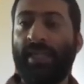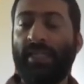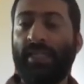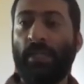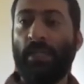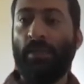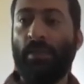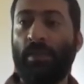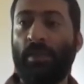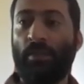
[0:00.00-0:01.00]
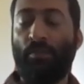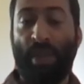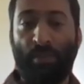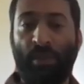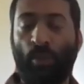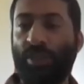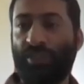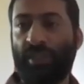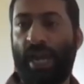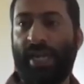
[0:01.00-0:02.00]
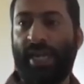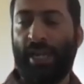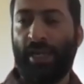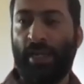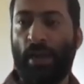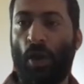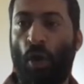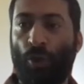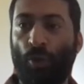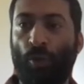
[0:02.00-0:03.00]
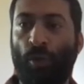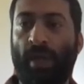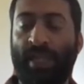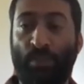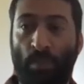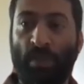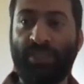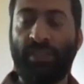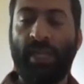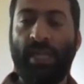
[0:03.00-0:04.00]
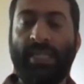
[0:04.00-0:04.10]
the paper which ICANN-OCTO has published.